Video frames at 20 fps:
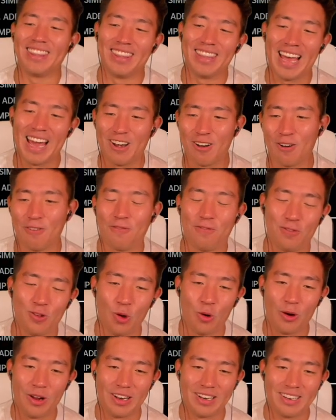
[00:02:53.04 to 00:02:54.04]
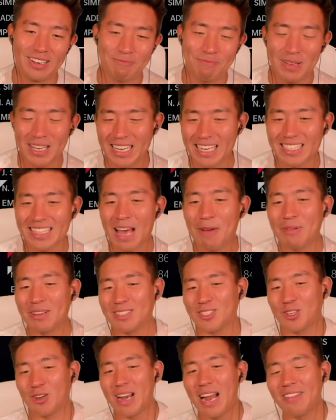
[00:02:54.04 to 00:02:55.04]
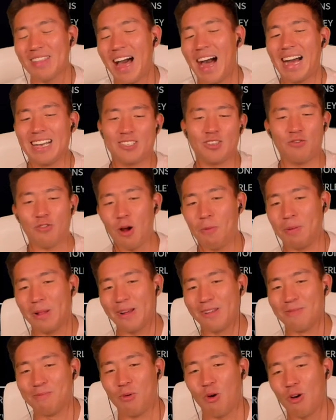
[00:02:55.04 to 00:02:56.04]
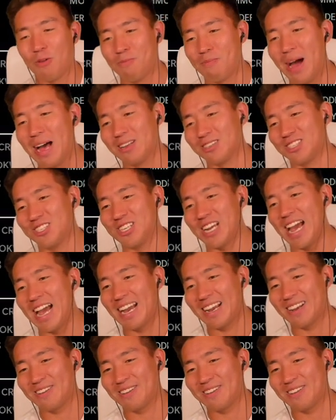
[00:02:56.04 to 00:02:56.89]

Leonard Floyd. Because that would turn out the highest overall player on the board, Miles Jack.